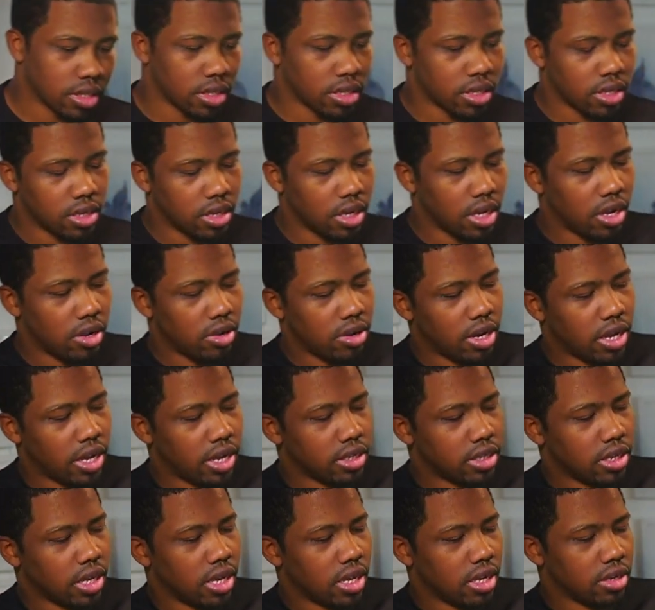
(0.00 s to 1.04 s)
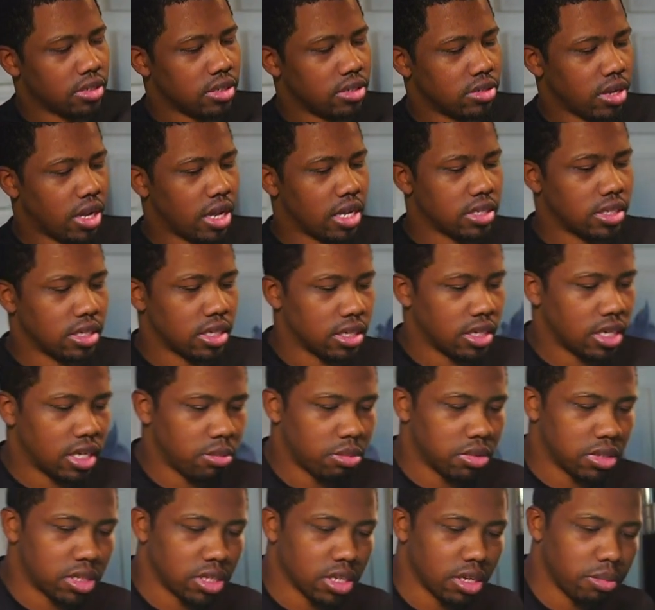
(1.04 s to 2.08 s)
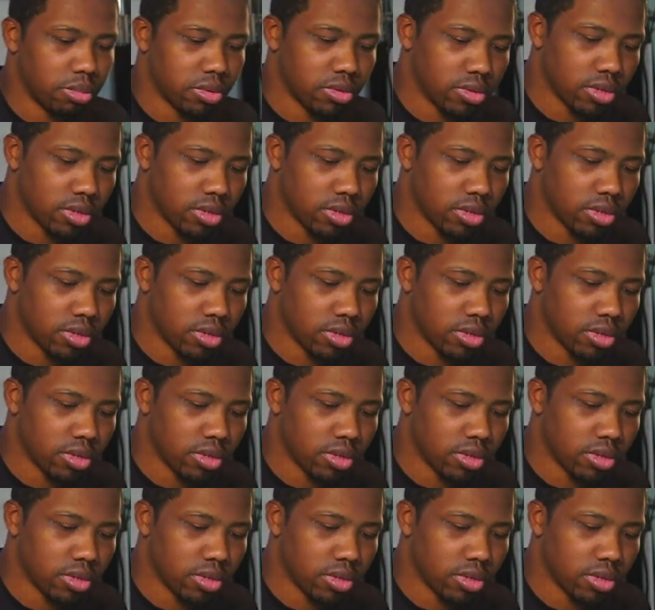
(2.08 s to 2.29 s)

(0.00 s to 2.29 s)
I don't like that. So I say keep it simple.